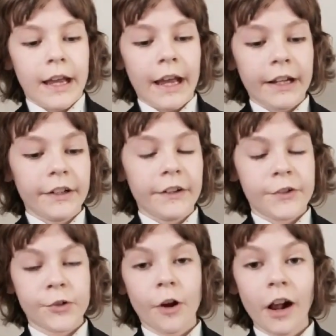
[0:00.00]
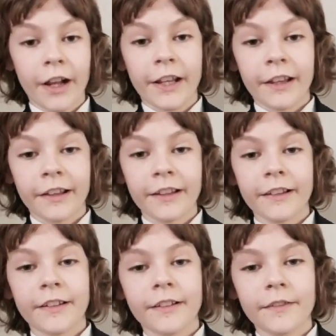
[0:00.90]
and try,
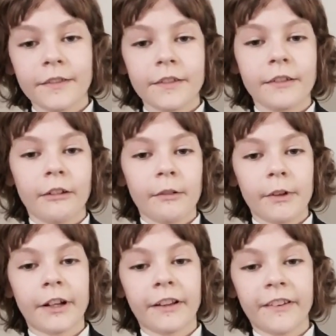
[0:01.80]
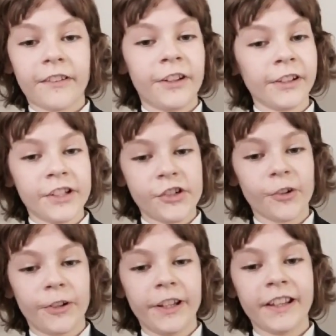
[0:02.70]
because you'll
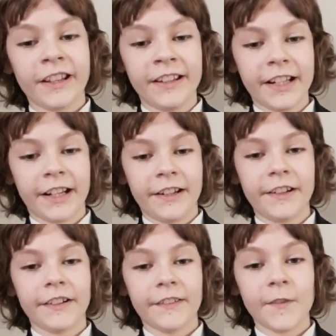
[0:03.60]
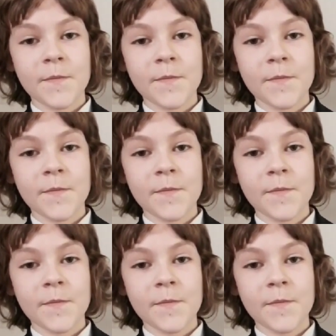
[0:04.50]
enjoy in the end.